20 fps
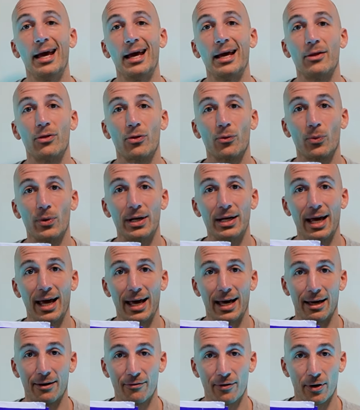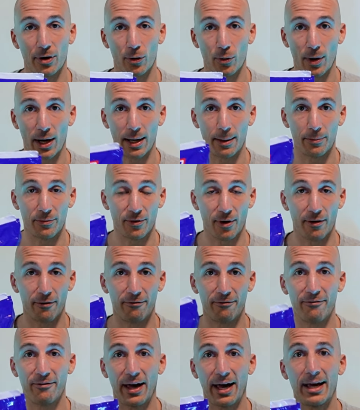and 3.5 grams of
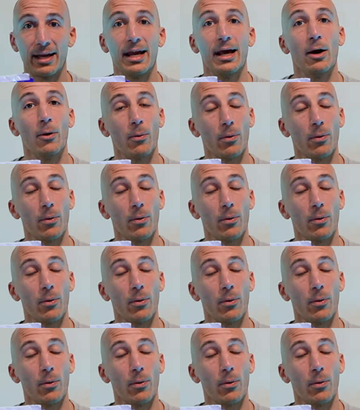fat.